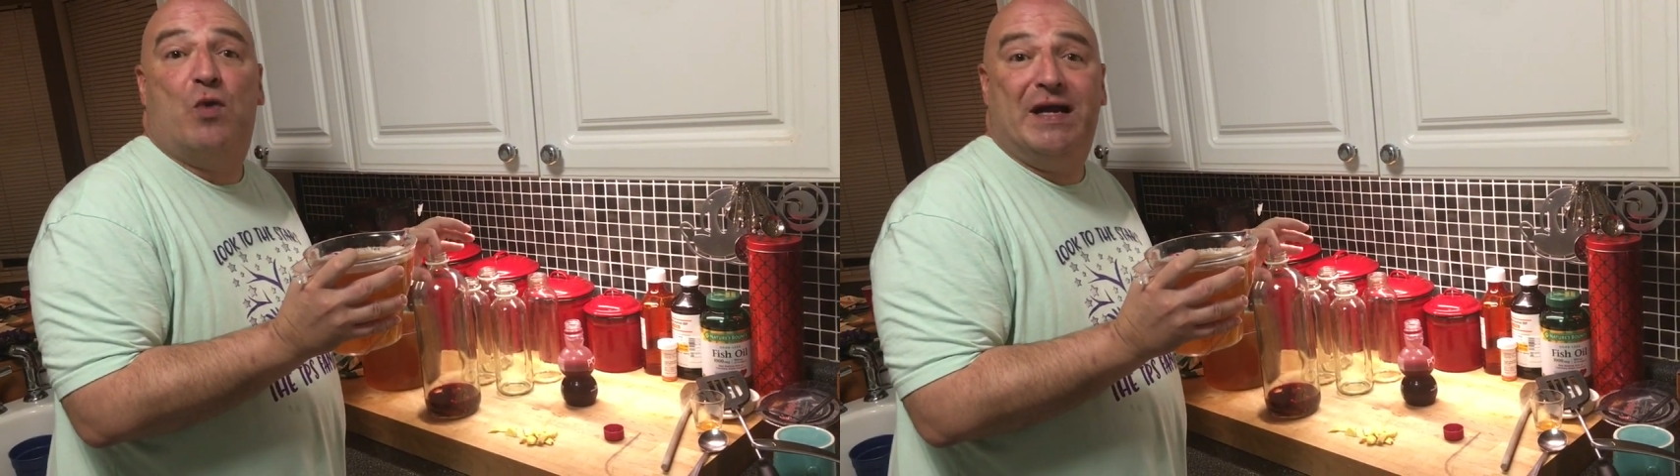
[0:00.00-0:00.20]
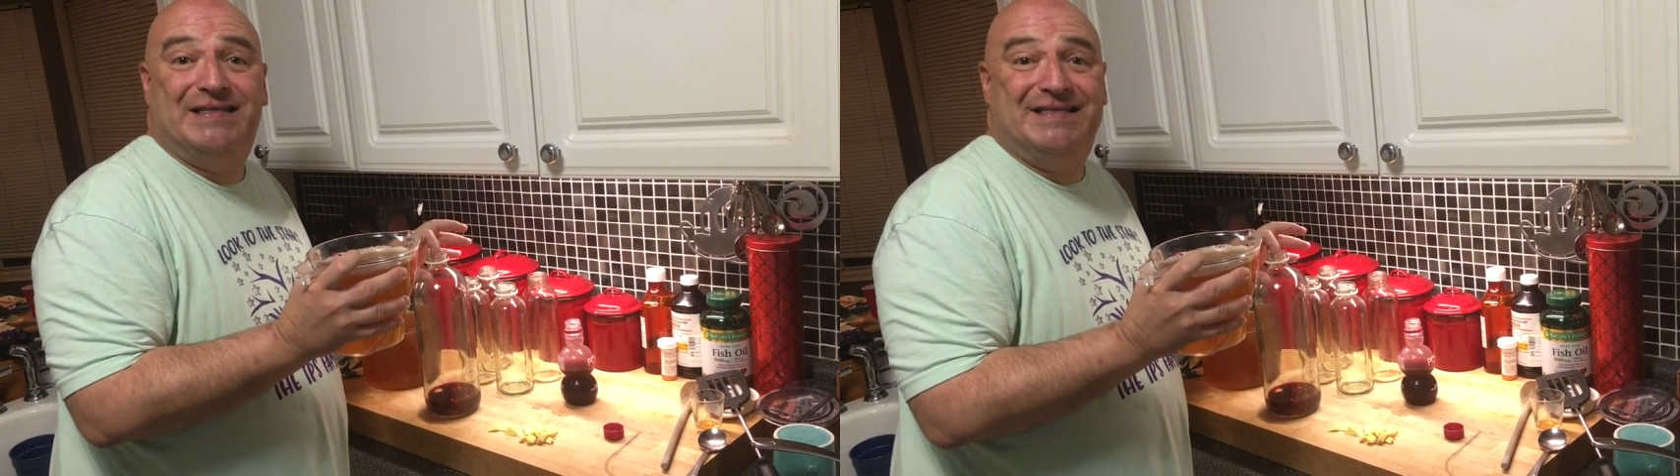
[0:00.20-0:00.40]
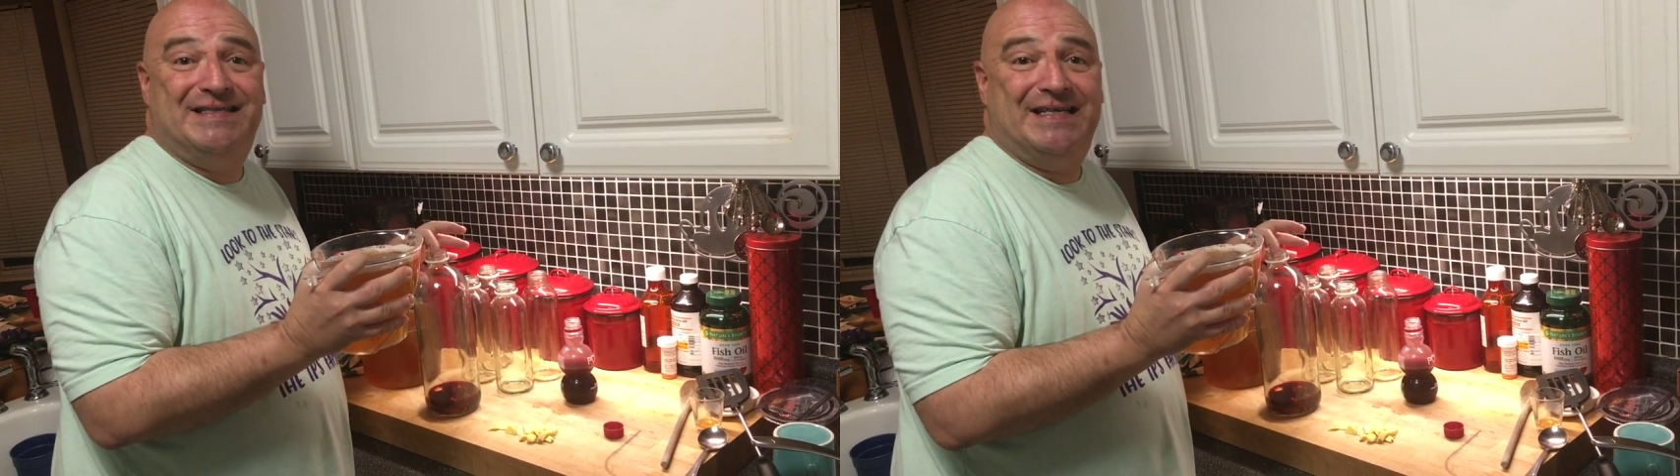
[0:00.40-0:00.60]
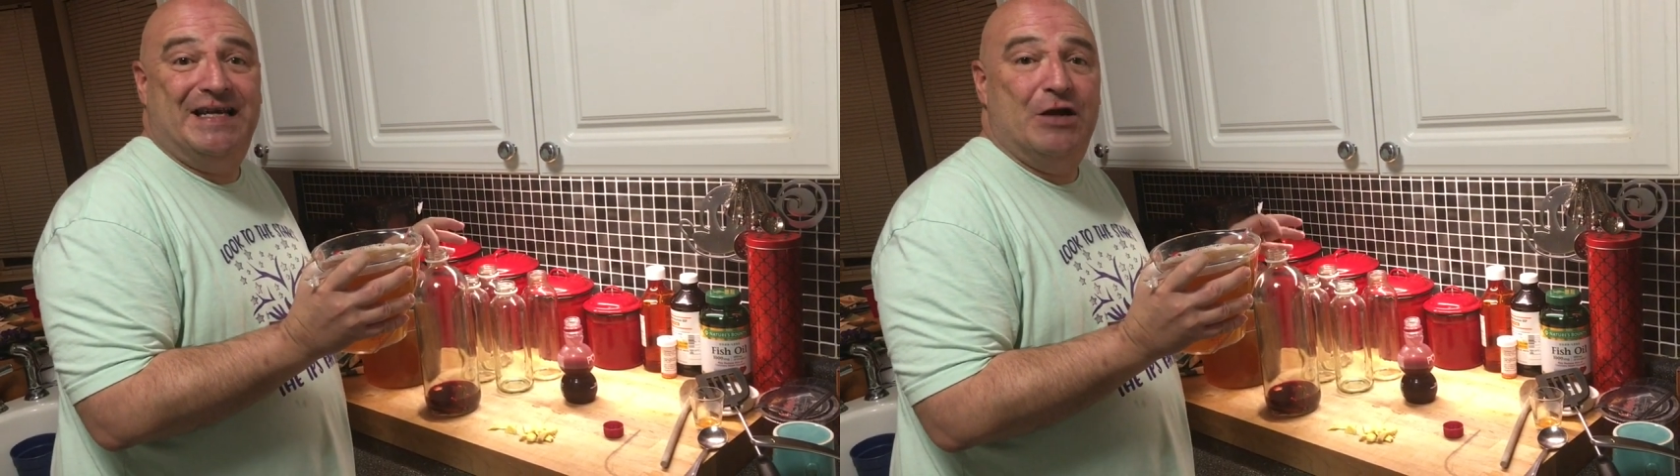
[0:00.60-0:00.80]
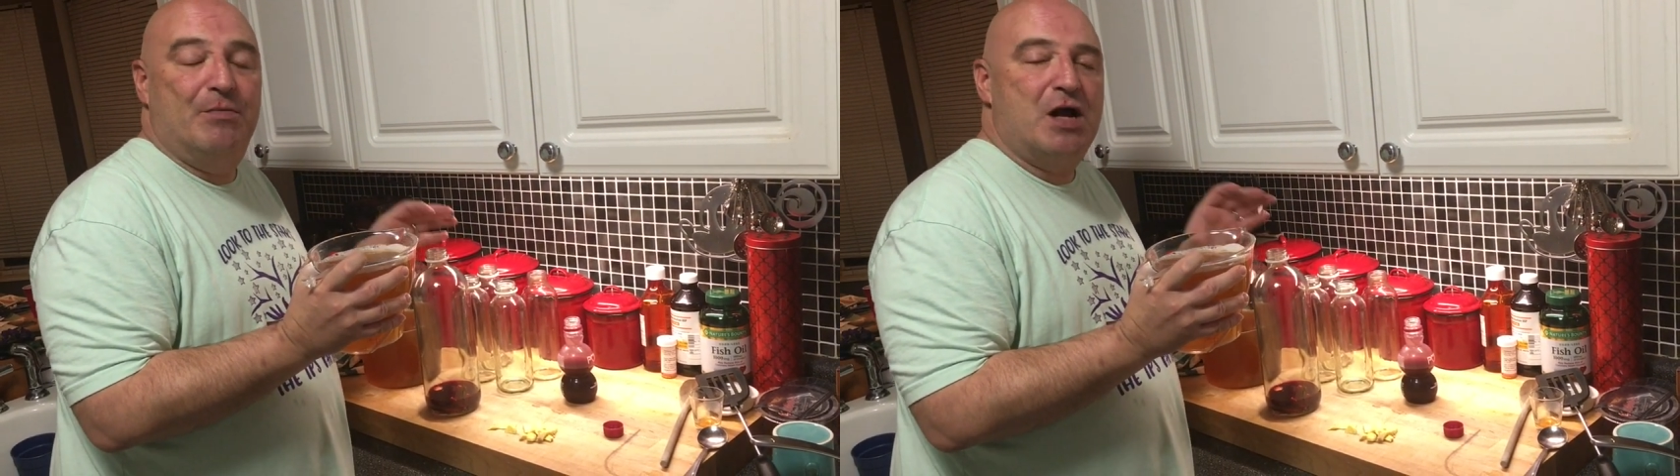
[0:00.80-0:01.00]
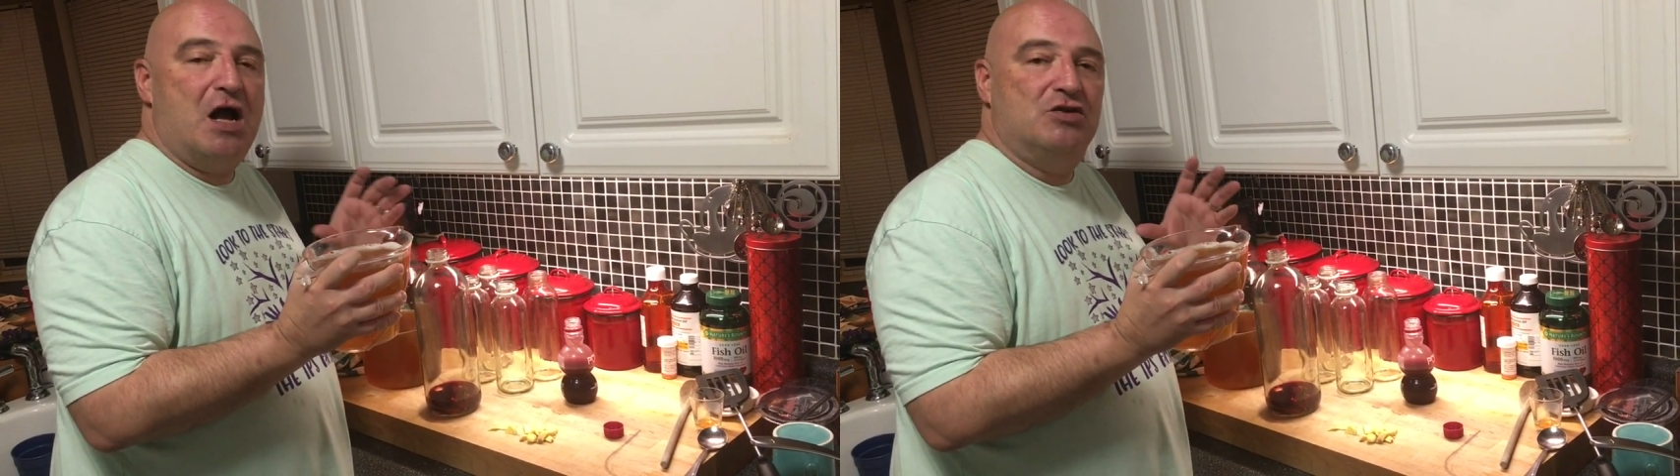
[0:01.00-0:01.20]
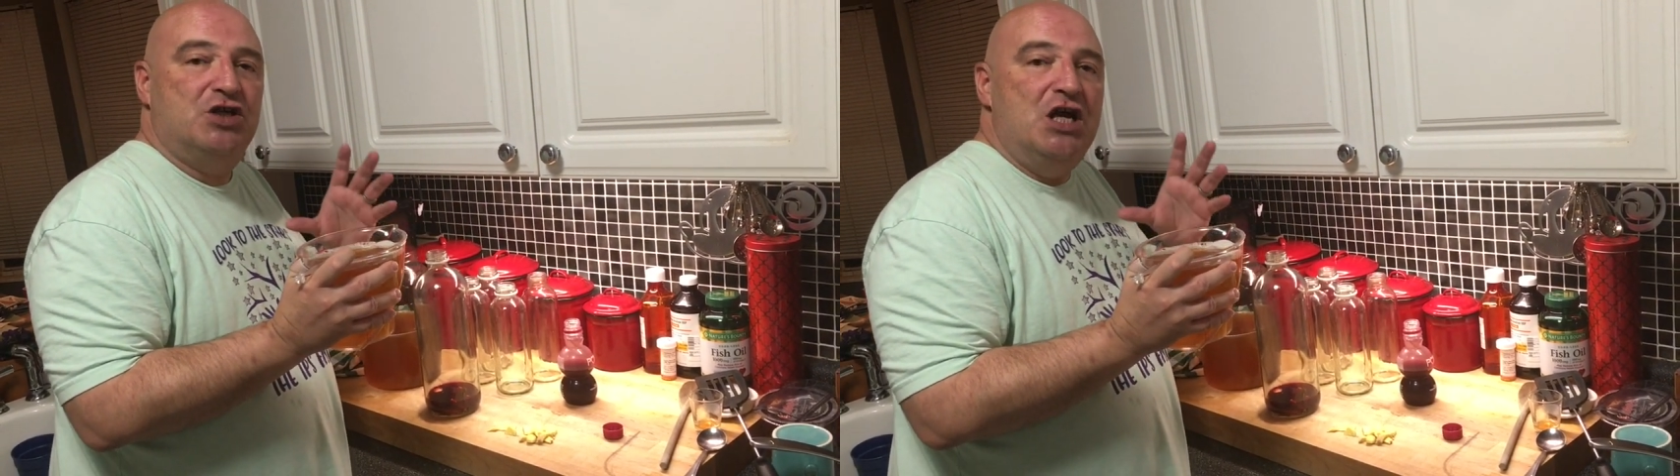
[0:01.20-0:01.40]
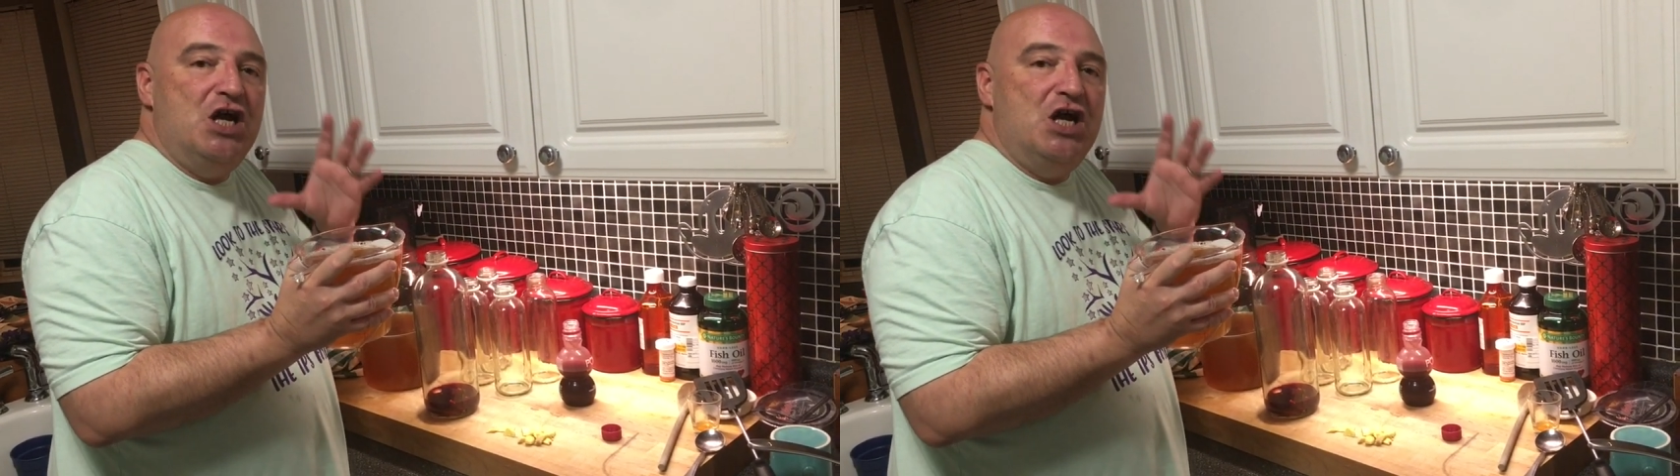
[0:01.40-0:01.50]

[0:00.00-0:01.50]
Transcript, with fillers: raisins in here because